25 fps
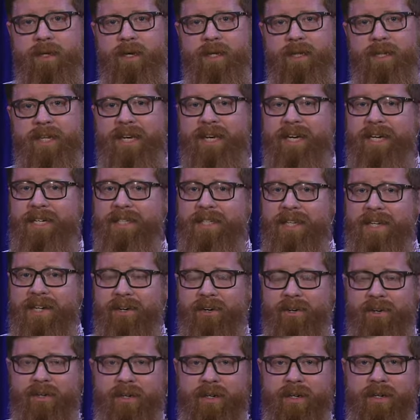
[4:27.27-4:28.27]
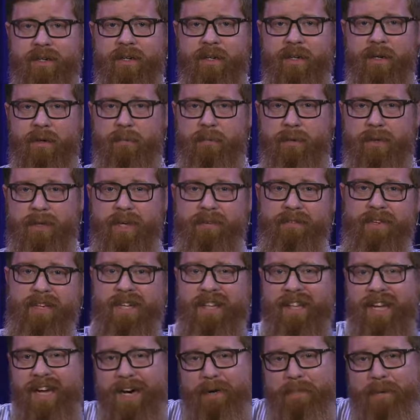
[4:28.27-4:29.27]
And like I said earlier, believing a
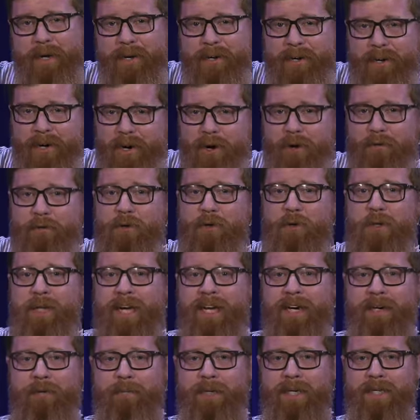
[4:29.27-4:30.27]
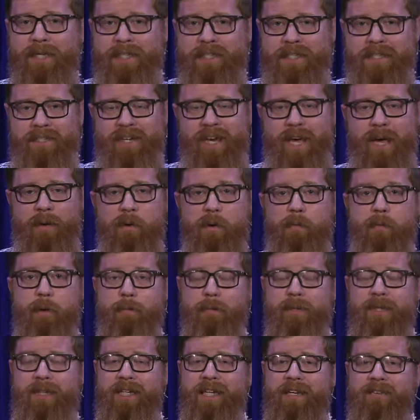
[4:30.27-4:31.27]
lie about curfew landed me in the slammer, but
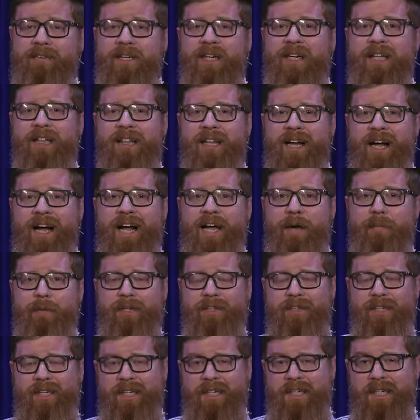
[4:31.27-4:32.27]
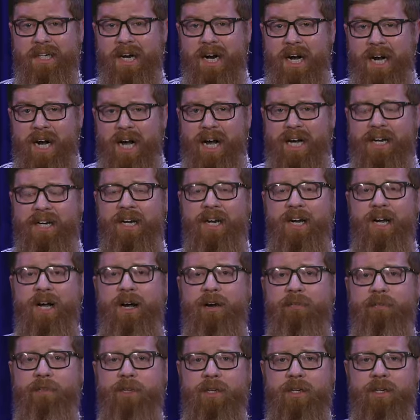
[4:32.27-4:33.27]
believing a lie about the God
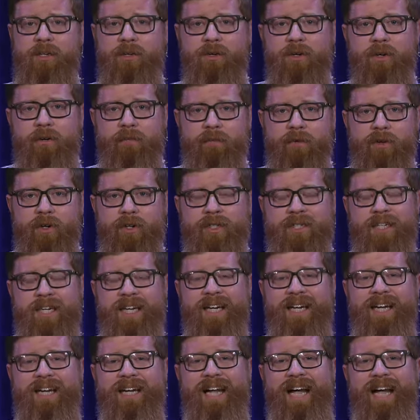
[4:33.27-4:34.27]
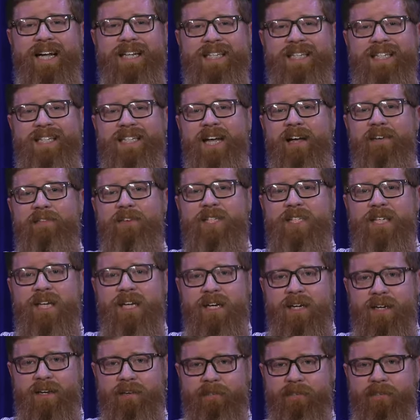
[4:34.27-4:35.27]
of the universe has
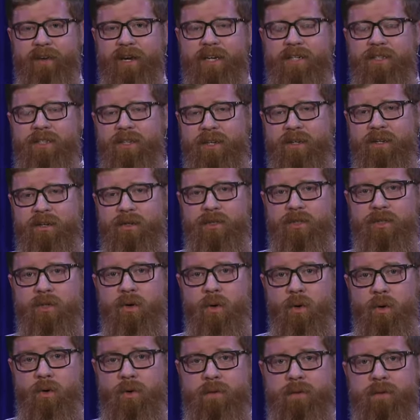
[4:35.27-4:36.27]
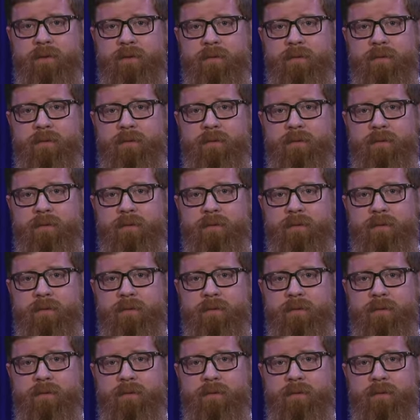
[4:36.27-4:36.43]
devastating effects on your soul.